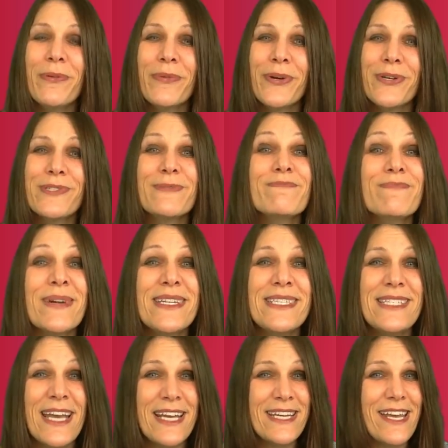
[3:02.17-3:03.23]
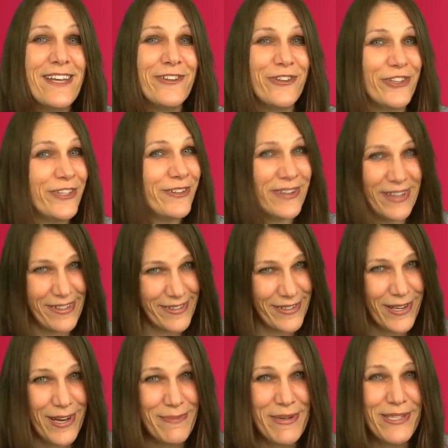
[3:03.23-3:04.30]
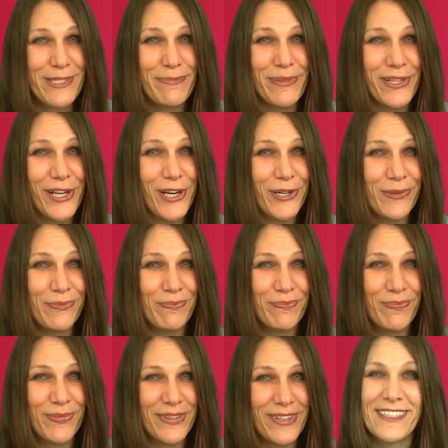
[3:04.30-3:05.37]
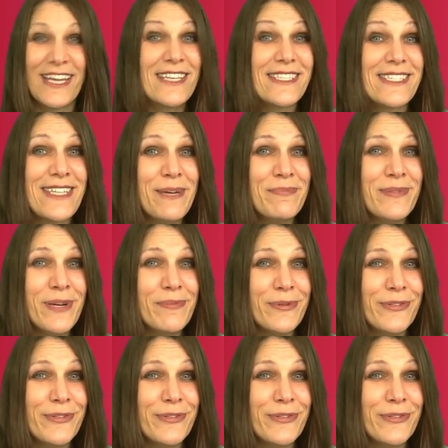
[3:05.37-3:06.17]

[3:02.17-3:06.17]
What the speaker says: the words Mustang Nation in the comments below. Step number